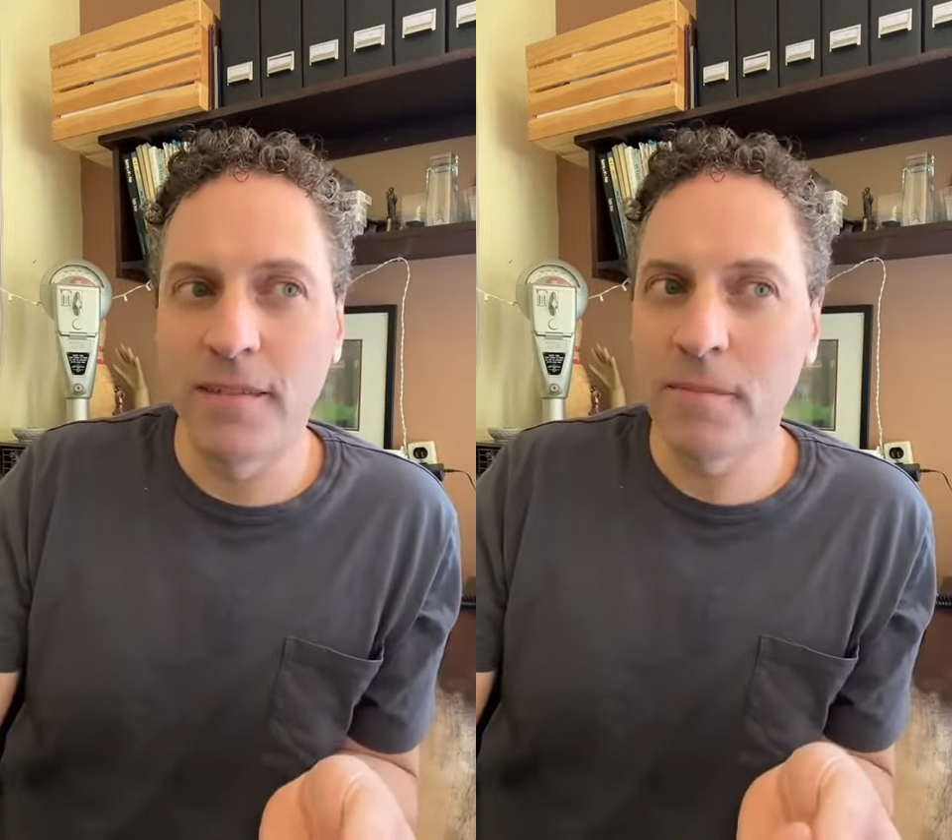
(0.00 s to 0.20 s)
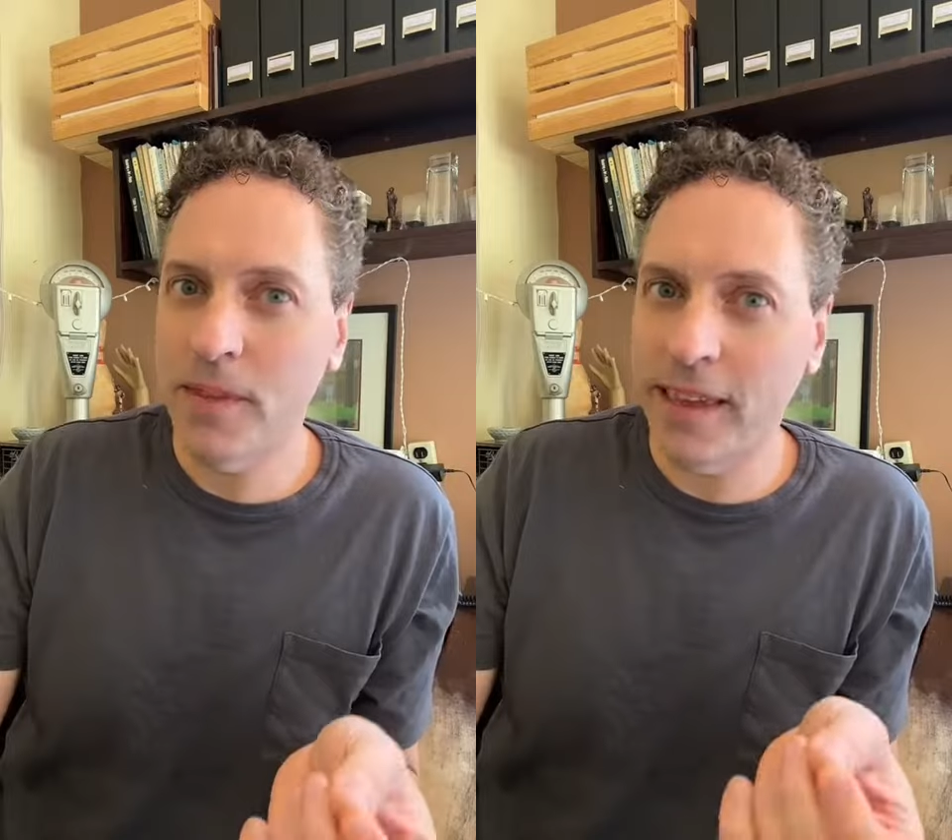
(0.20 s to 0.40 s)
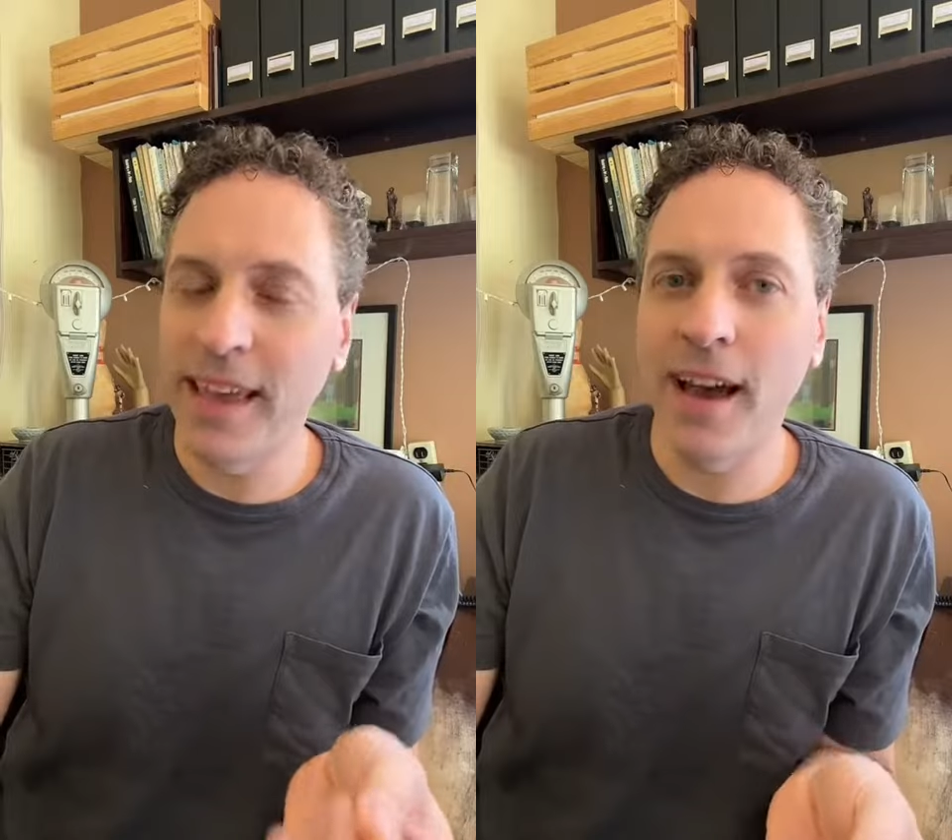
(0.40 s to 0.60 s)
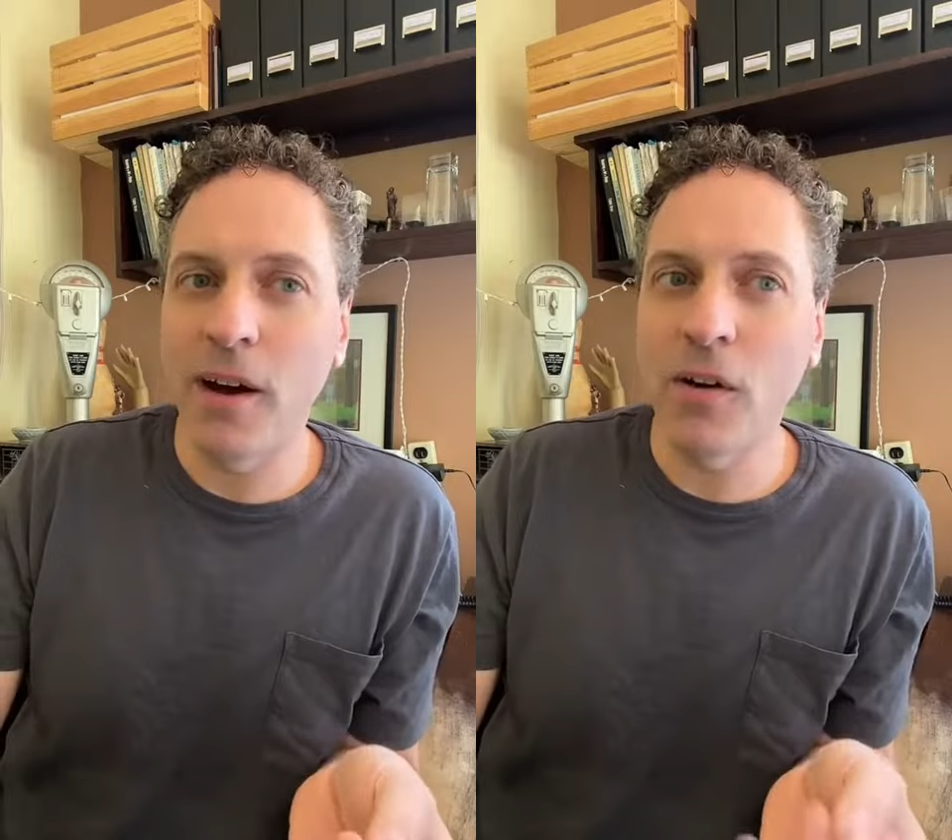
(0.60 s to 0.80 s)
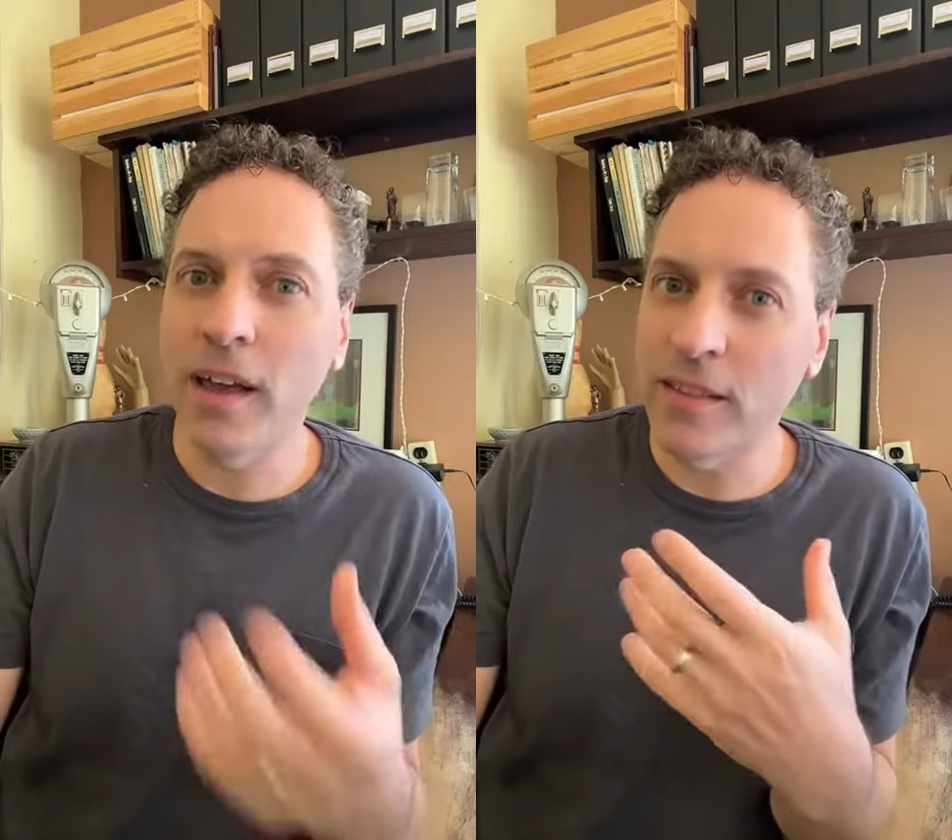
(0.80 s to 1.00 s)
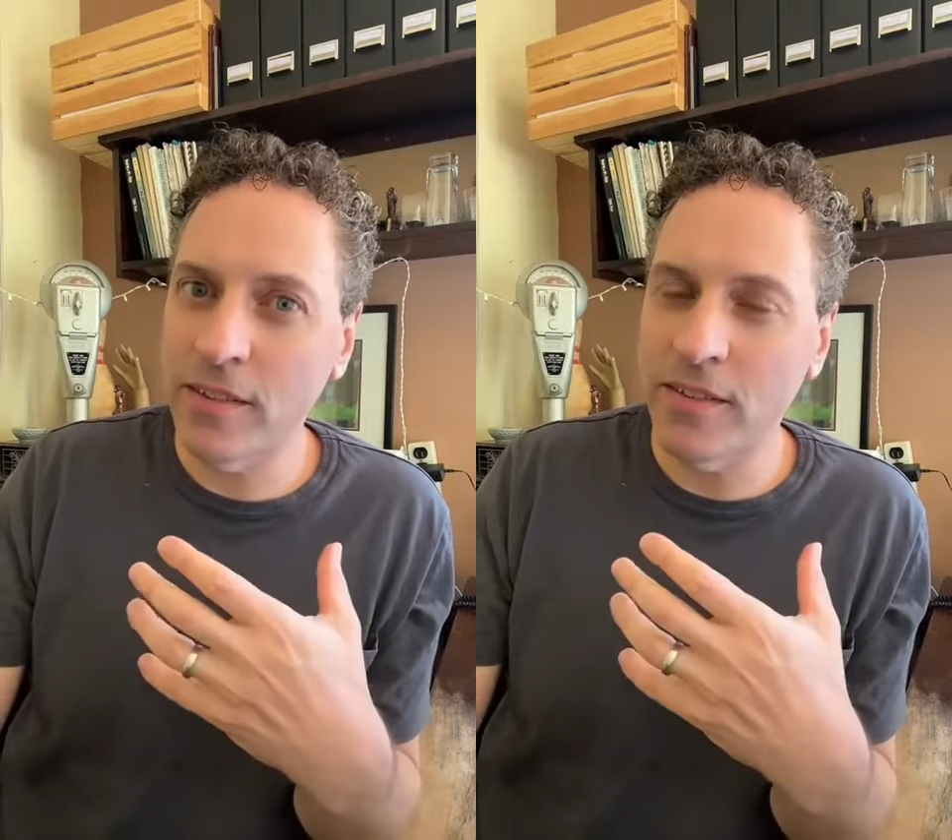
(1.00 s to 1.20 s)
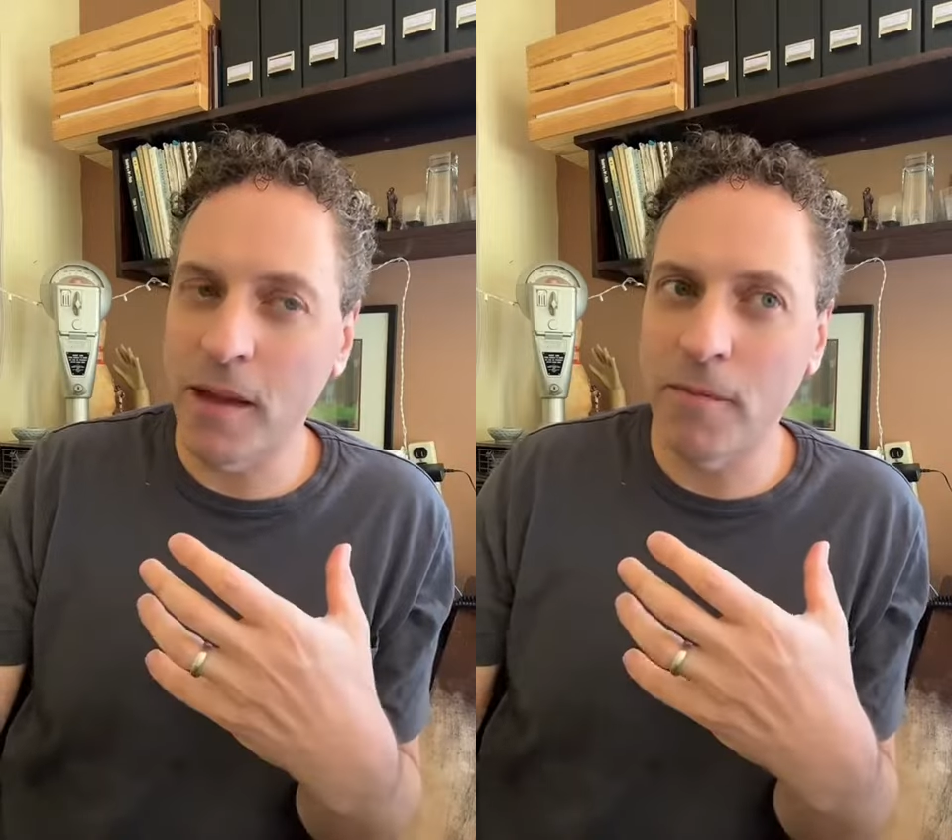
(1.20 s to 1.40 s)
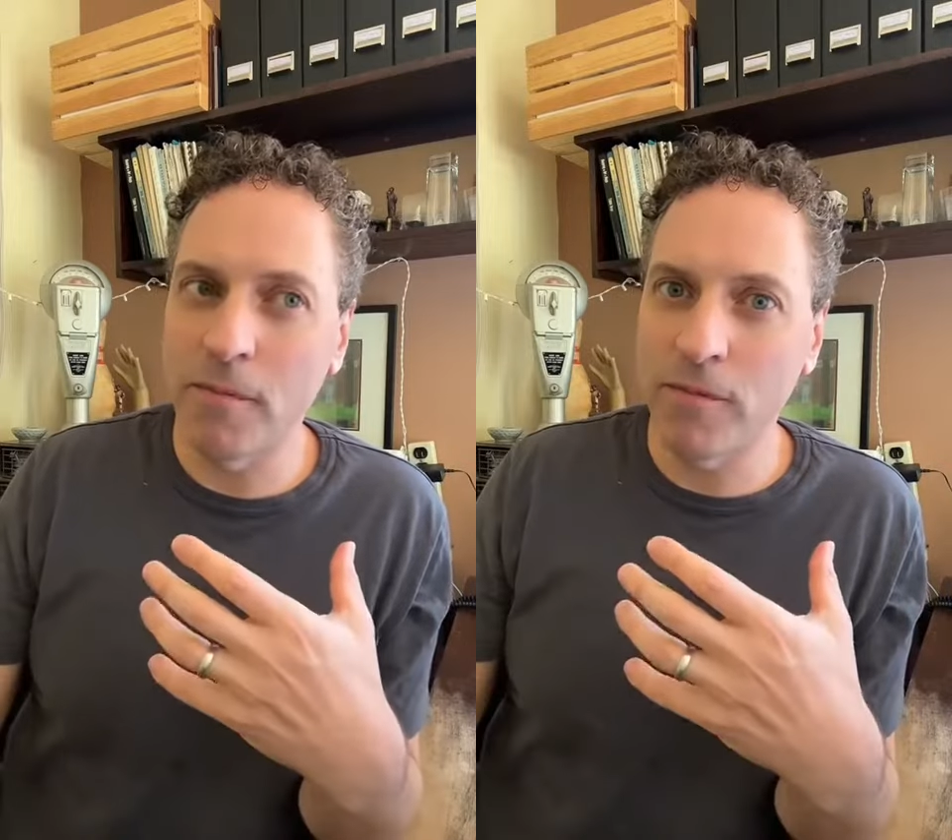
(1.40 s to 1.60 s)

It's like, yeah, okay, this is not